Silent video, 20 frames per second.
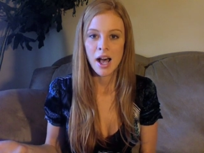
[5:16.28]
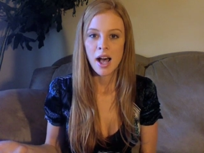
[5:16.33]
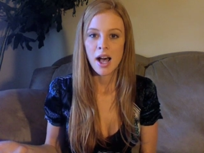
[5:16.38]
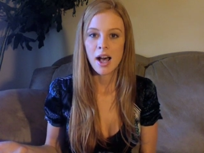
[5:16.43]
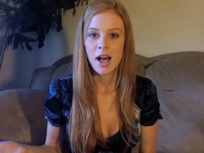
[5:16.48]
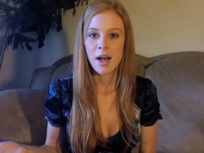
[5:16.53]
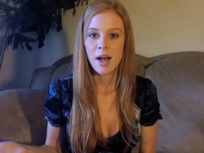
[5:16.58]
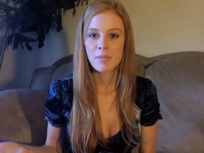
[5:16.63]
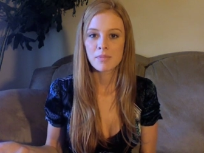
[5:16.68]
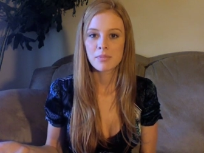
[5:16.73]

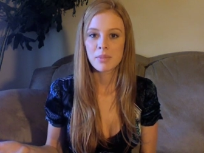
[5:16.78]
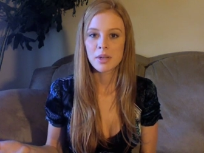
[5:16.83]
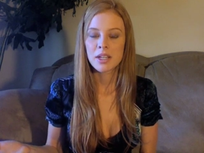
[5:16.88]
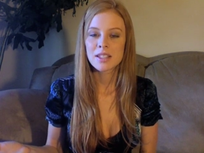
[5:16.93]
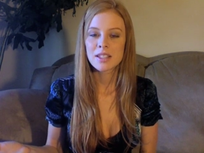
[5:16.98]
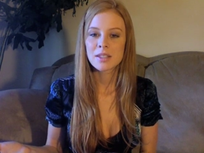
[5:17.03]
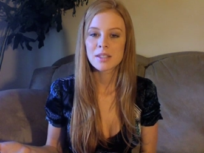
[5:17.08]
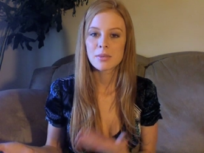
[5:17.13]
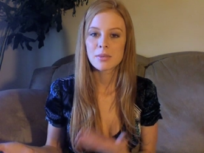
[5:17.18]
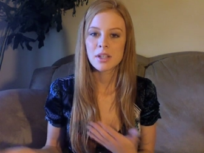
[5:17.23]
Um, but
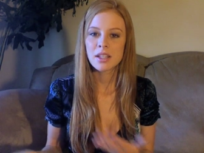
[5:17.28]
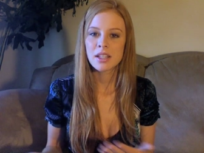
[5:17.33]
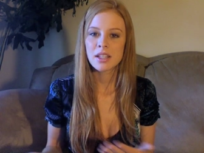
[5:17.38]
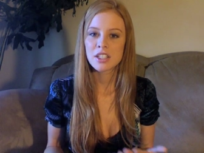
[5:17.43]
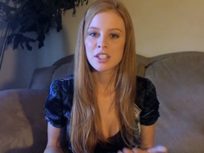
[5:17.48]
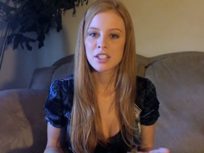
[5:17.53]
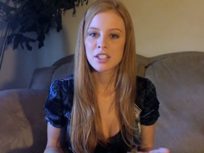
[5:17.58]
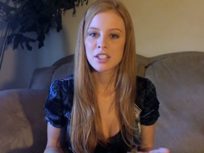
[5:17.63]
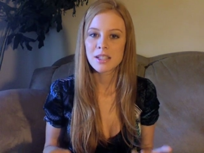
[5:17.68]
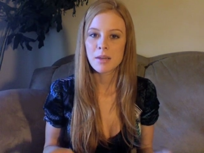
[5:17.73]
it's really
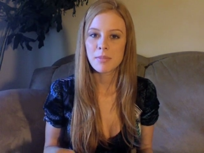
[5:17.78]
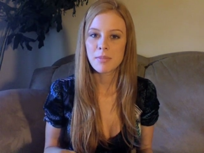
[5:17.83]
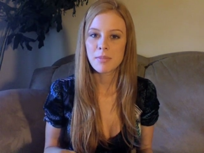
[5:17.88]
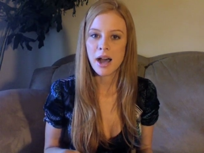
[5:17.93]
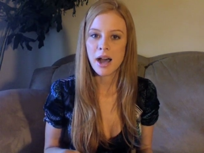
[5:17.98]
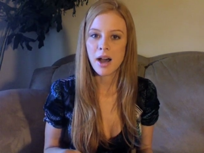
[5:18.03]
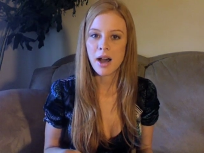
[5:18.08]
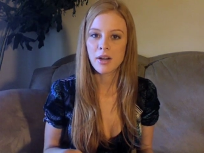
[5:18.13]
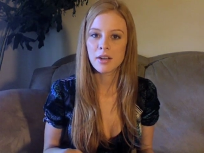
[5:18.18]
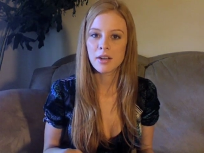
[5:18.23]
just
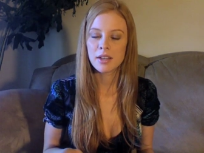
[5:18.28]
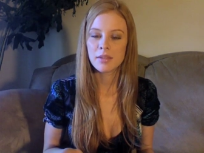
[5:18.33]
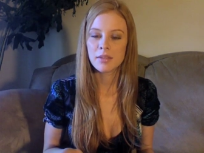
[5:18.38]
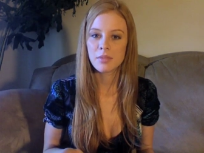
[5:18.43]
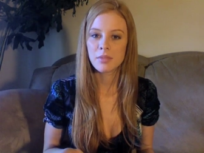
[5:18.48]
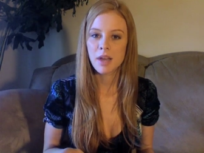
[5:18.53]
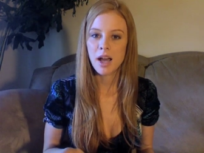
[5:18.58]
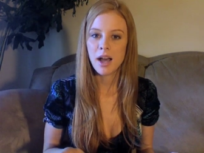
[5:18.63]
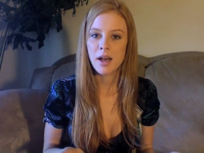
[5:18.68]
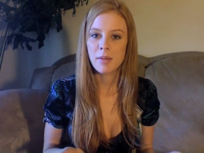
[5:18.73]
about
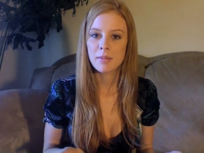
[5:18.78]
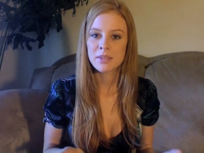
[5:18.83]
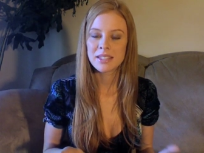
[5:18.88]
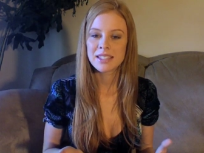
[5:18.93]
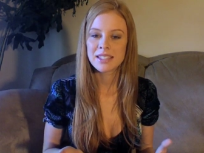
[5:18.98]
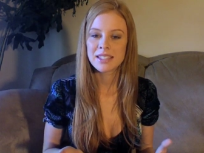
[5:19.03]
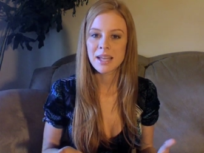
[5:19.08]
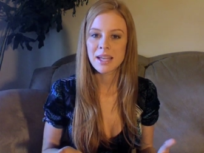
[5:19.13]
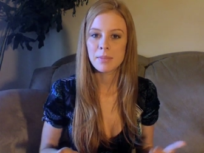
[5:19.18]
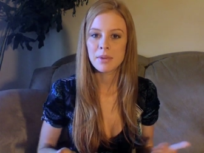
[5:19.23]
um,
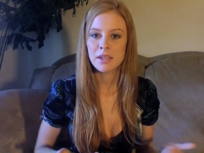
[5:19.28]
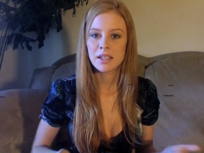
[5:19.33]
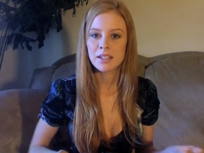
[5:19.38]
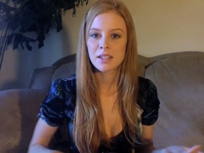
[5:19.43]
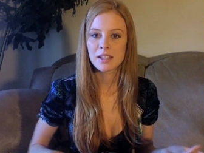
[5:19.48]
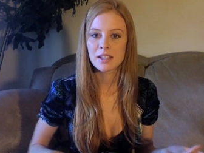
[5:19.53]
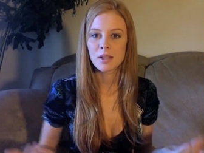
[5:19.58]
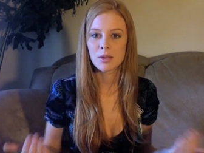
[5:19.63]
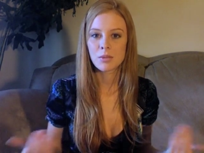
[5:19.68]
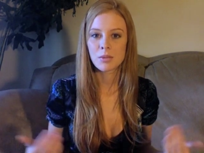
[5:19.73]
stepping
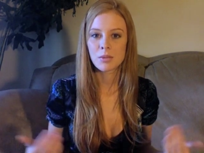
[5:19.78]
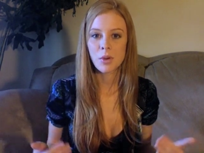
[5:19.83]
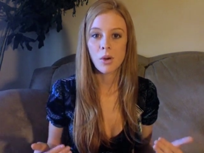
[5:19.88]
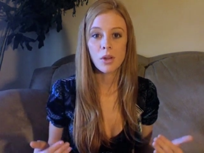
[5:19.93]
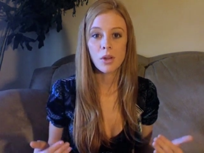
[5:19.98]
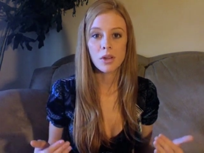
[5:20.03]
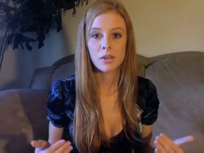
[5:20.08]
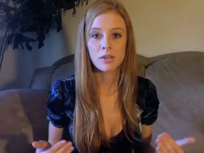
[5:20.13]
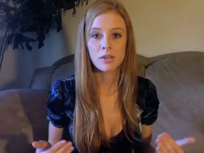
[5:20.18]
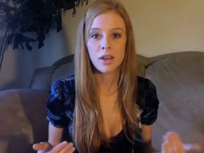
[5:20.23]
into the
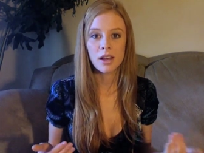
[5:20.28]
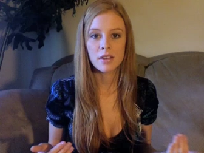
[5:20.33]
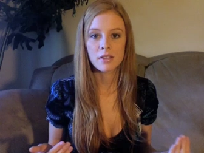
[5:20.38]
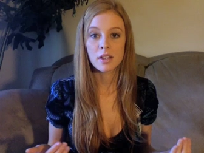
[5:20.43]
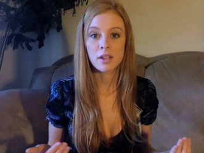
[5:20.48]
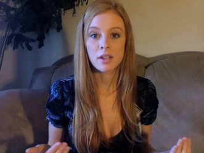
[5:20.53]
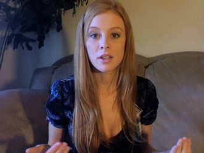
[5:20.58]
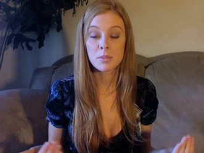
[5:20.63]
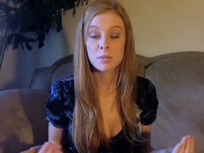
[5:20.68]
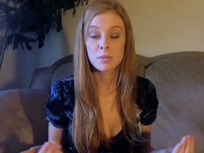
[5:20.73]
role of,
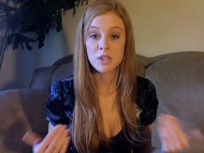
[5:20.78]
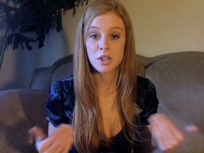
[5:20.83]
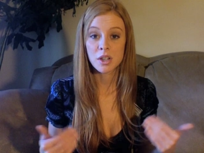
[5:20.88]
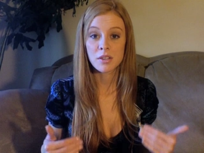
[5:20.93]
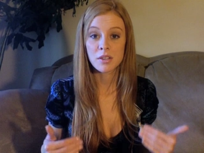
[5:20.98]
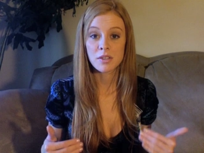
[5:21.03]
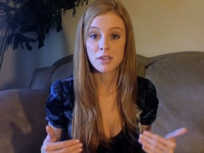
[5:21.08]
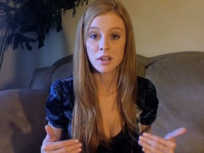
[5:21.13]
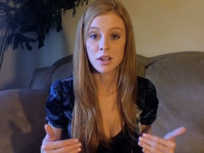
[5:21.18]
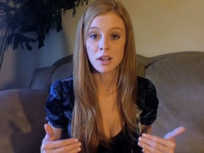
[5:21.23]
of
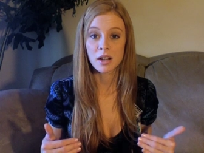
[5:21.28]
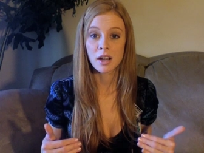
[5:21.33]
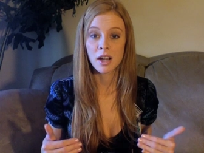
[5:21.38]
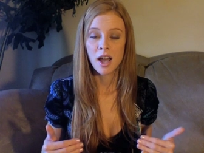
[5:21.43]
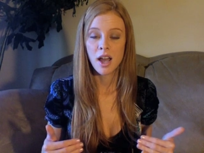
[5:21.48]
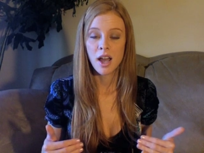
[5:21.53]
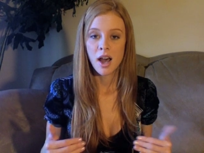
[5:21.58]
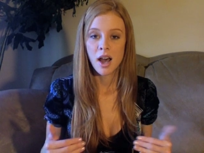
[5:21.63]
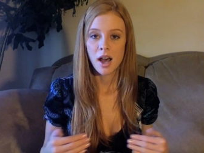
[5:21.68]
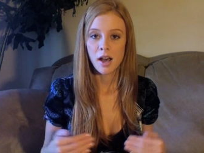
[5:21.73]
observer
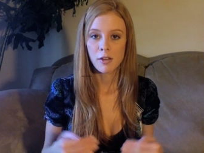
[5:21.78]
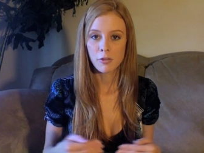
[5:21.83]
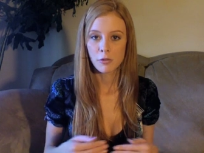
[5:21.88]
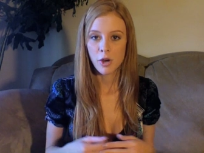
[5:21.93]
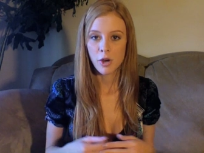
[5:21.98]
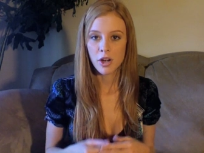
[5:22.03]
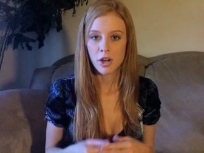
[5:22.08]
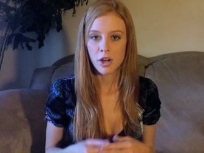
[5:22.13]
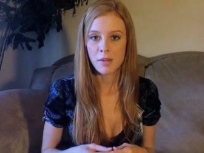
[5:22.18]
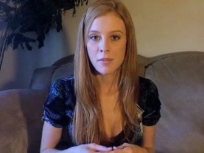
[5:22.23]
of
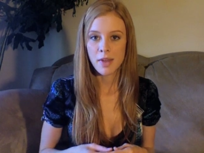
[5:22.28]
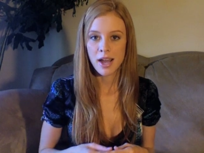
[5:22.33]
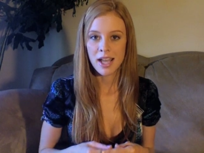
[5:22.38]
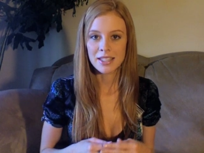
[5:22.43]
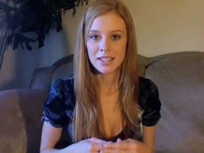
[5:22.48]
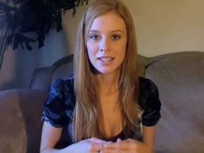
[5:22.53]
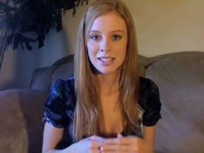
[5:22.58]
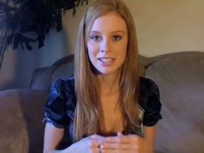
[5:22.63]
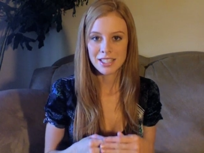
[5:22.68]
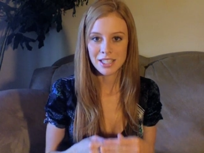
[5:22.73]
what our
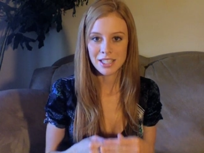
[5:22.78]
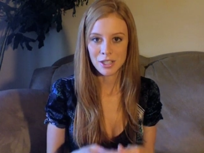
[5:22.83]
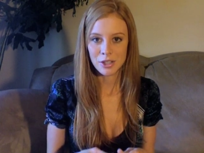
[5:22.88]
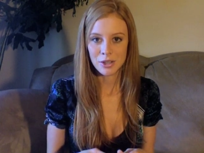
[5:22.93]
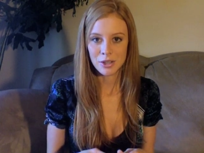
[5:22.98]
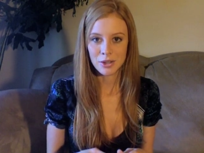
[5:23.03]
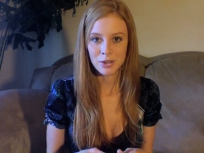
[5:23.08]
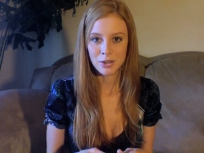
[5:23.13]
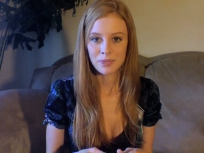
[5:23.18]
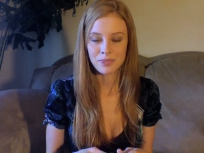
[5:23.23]
minds
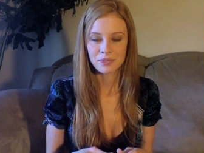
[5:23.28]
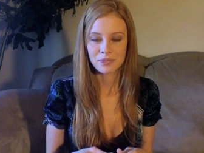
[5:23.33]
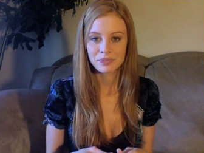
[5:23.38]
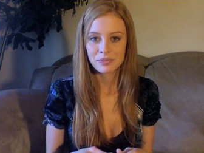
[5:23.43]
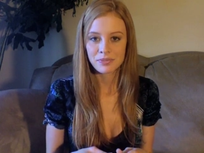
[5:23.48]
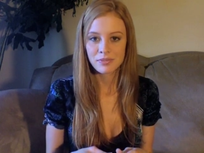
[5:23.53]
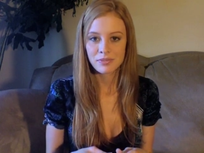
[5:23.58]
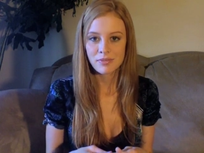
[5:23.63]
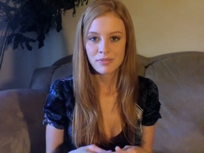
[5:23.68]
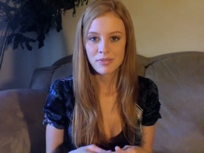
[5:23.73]
do
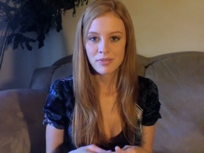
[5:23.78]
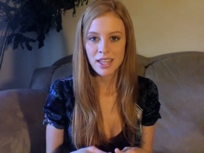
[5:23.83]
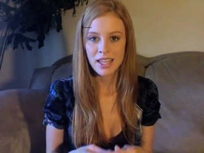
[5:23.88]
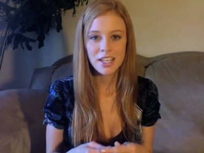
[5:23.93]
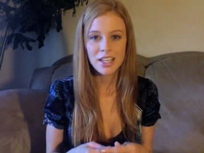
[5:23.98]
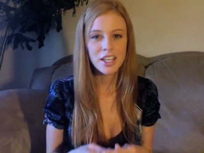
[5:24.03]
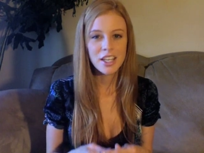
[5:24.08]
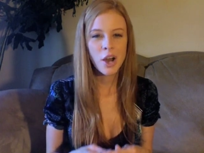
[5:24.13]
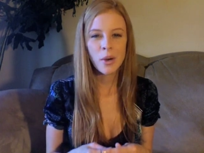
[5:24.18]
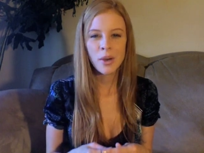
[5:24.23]

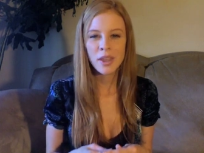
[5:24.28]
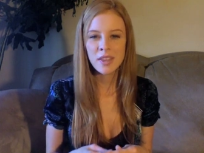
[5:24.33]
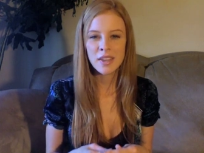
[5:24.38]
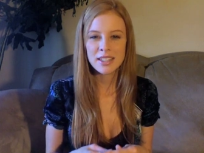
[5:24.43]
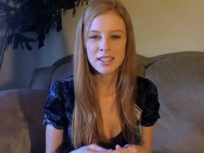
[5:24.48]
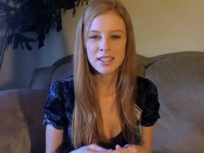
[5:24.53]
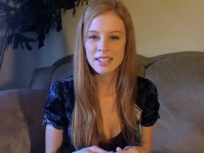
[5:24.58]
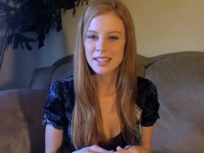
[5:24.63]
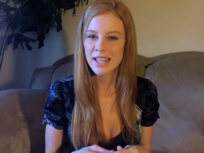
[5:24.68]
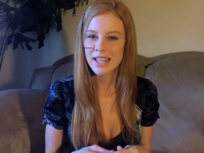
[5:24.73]
and knowing
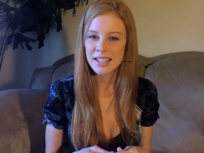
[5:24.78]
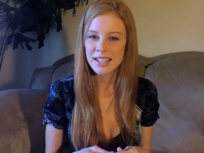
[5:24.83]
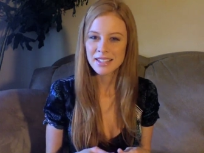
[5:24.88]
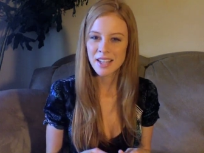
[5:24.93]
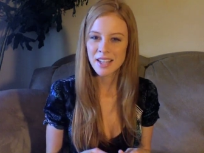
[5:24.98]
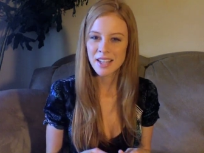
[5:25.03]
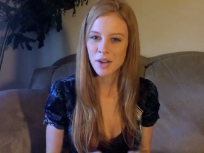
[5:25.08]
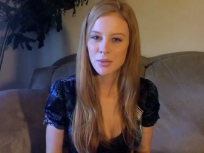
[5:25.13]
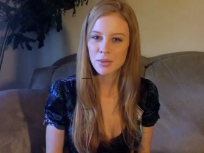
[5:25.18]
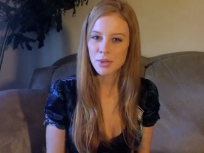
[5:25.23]
that that's
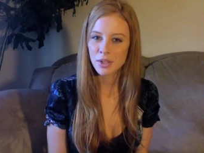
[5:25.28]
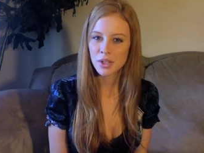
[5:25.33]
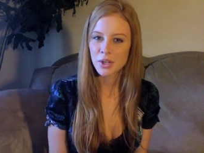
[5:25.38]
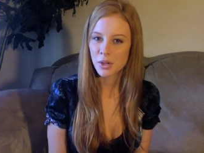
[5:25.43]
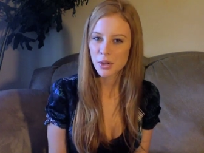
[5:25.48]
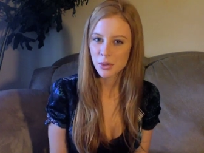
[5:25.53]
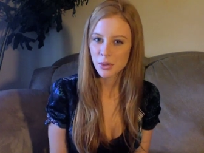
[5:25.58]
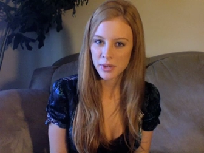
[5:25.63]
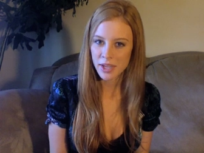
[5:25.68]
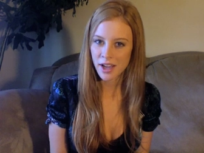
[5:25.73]
not really
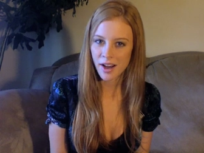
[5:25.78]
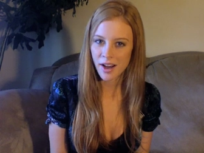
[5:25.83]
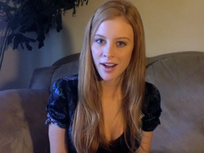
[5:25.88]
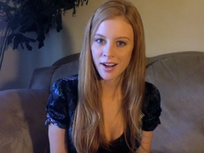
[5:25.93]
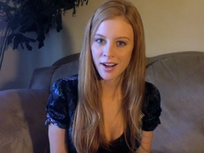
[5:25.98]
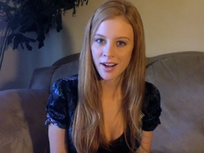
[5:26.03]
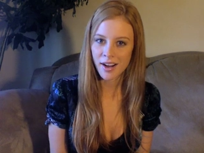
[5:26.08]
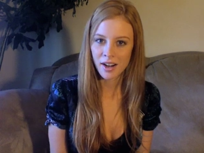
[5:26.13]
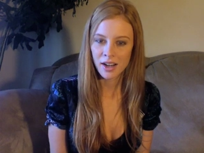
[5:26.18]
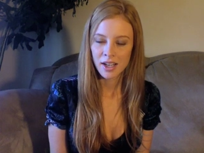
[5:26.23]
who we
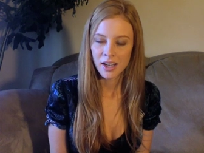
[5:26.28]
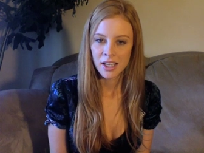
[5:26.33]
are.